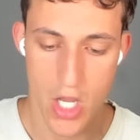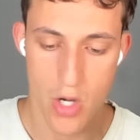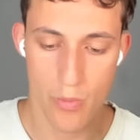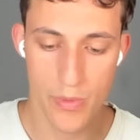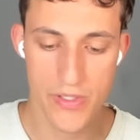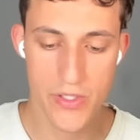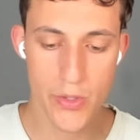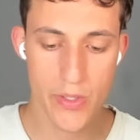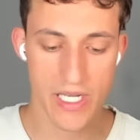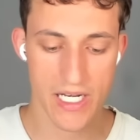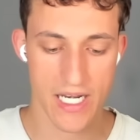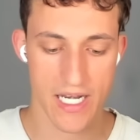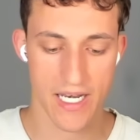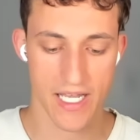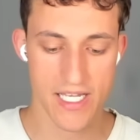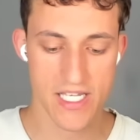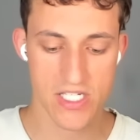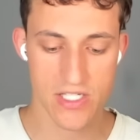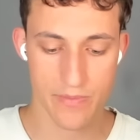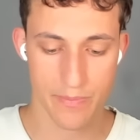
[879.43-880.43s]
We do get a
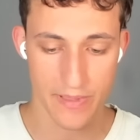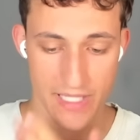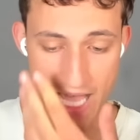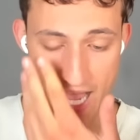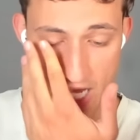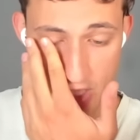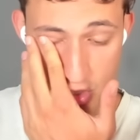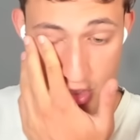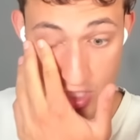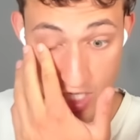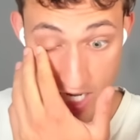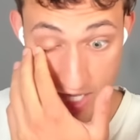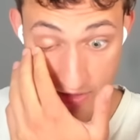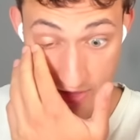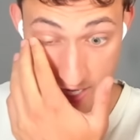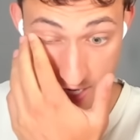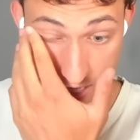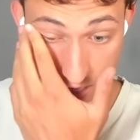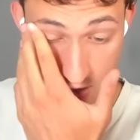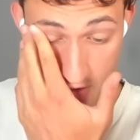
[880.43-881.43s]
nice splash shot
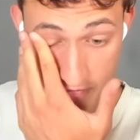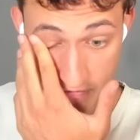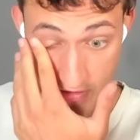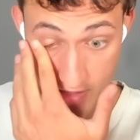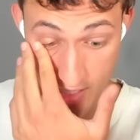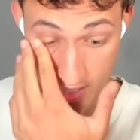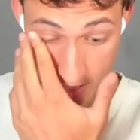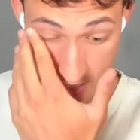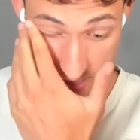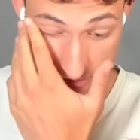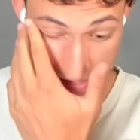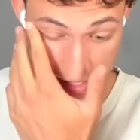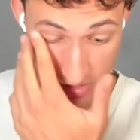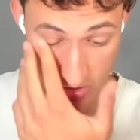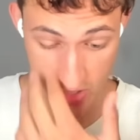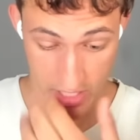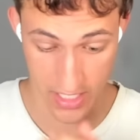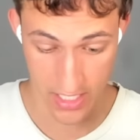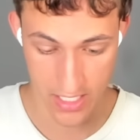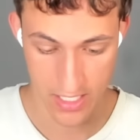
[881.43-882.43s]
there off the
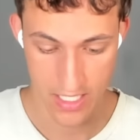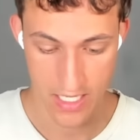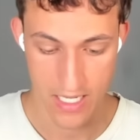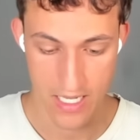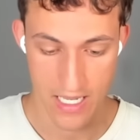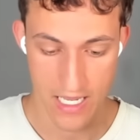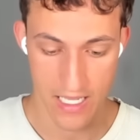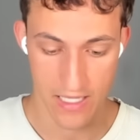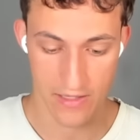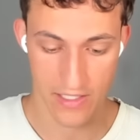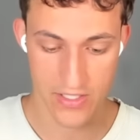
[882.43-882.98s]
ICG.